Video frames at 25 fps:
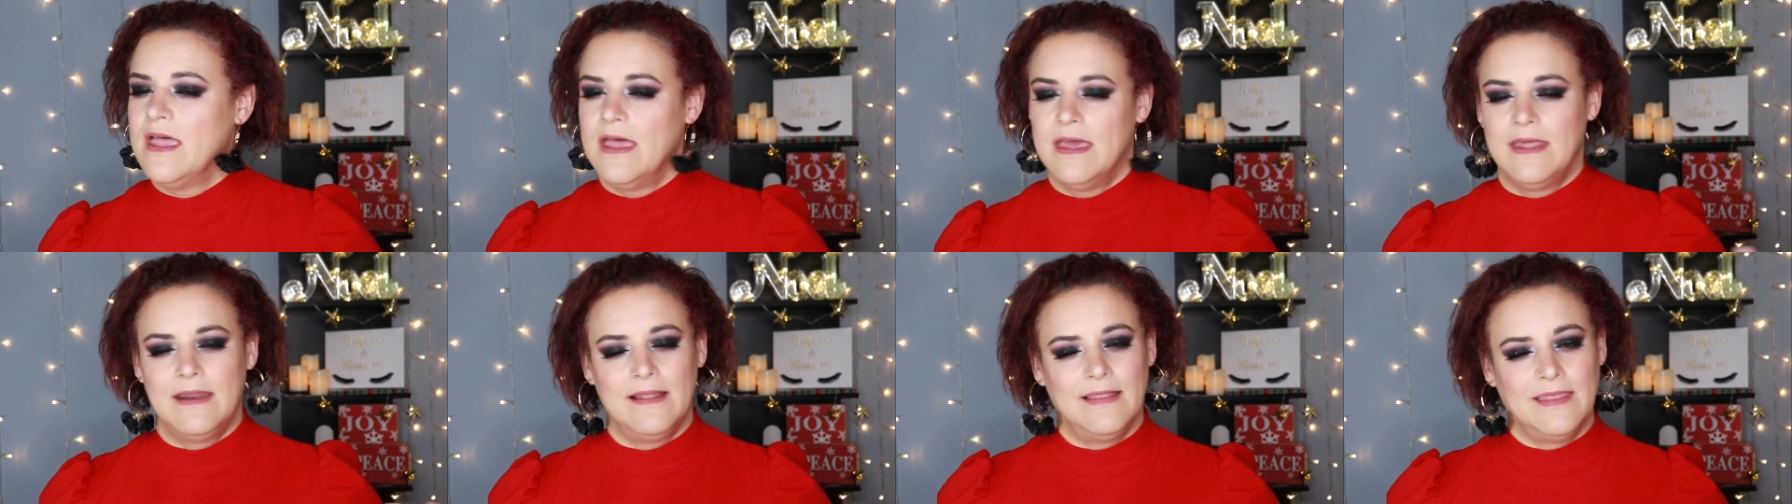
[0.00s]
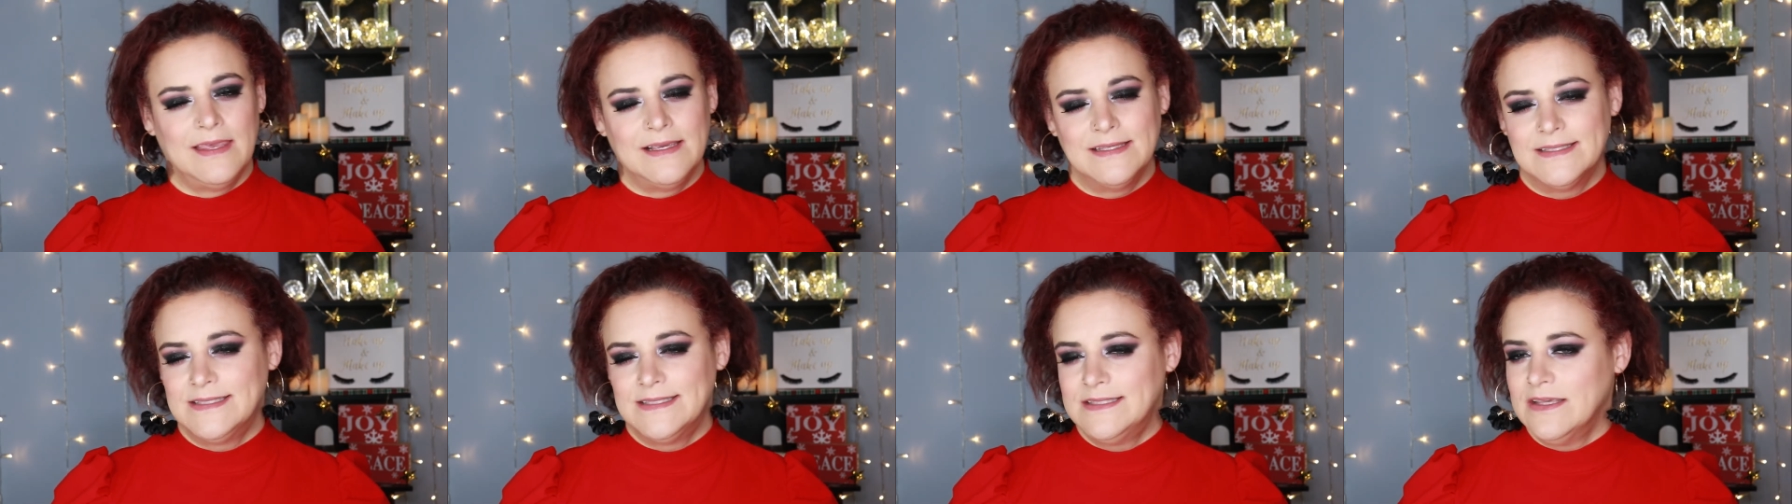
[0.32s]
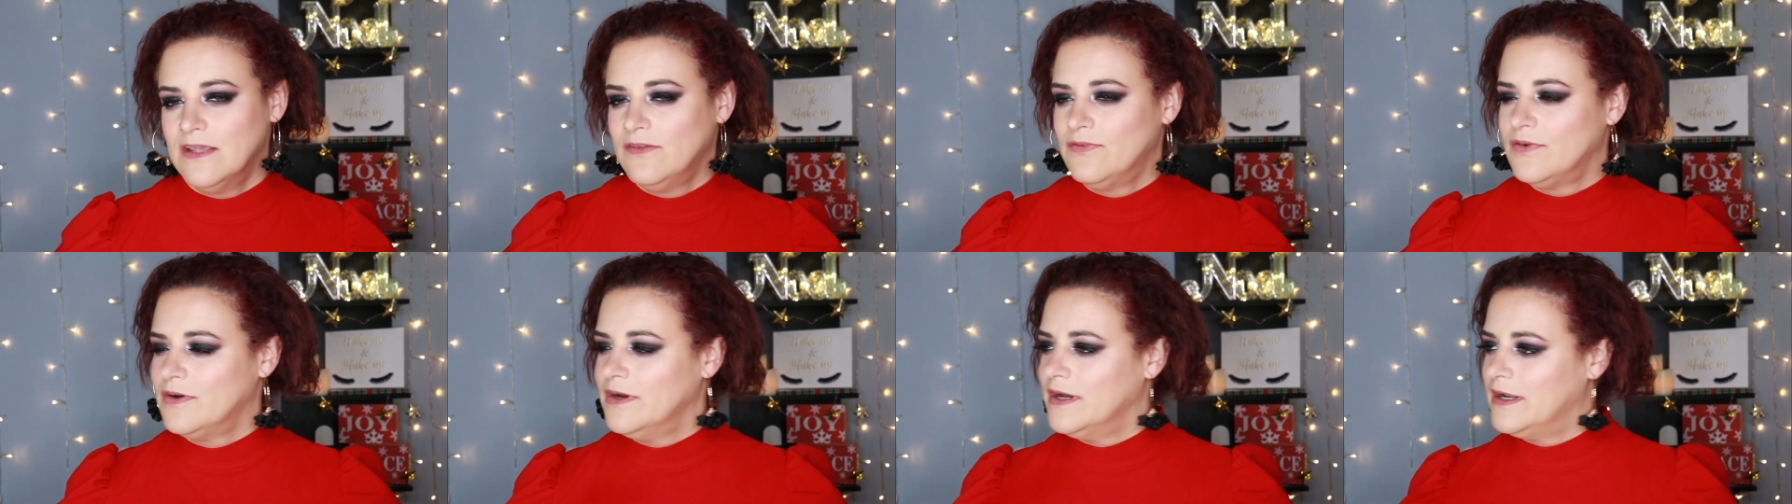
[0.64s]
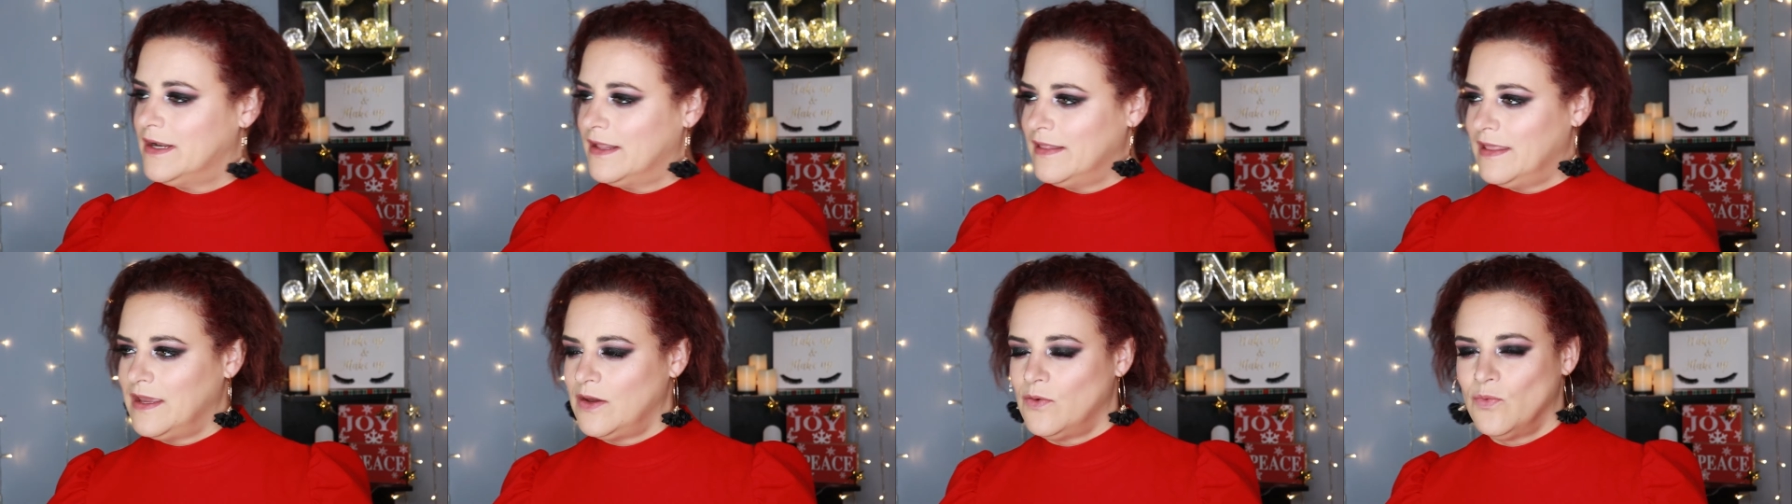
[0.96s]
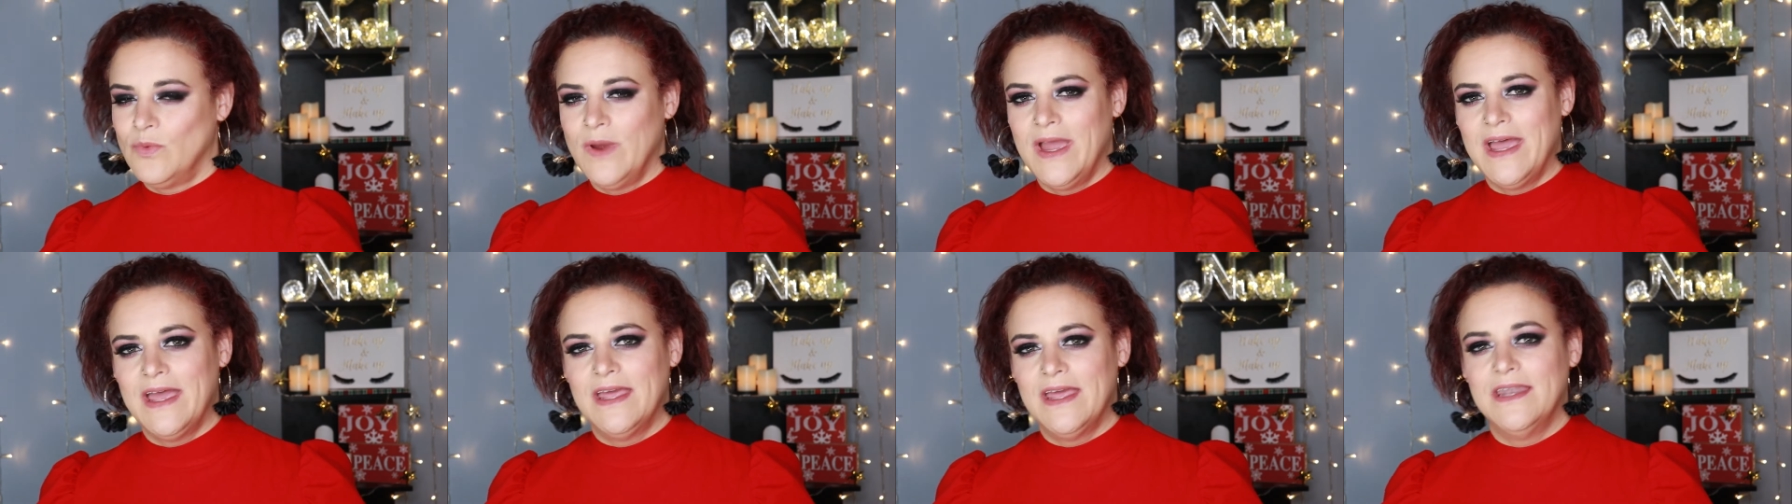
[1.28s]
and I like silver, and I like
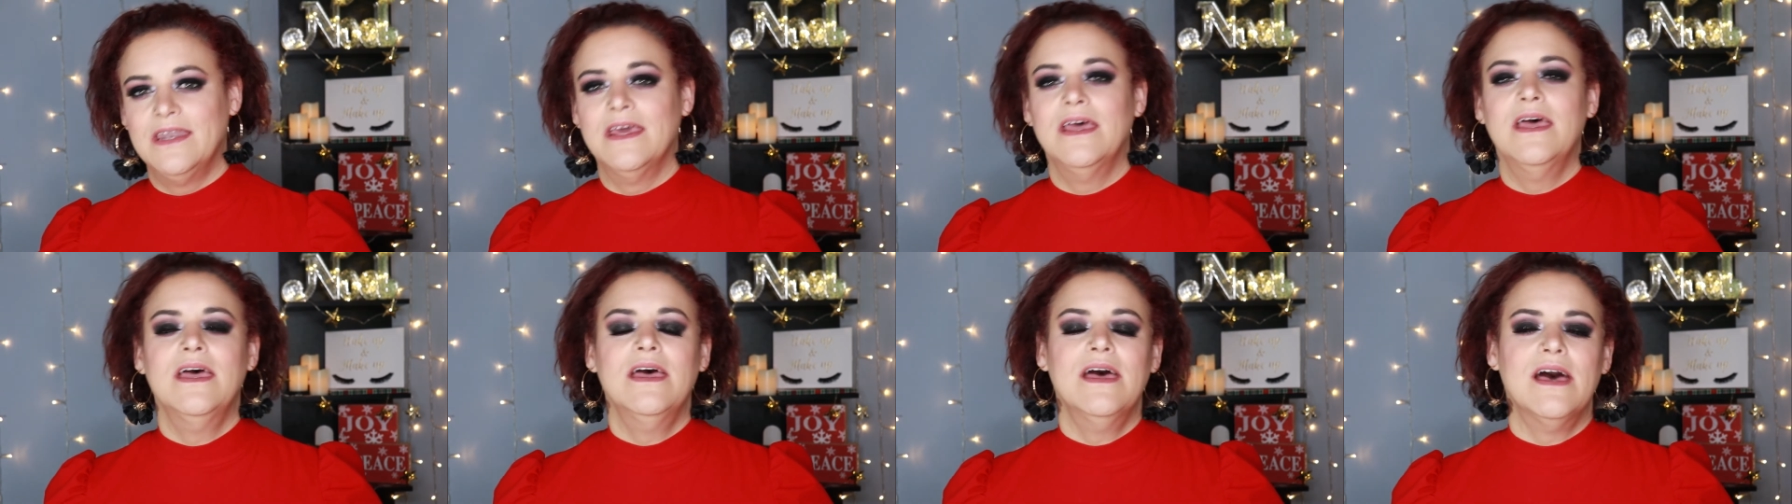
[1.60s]
red,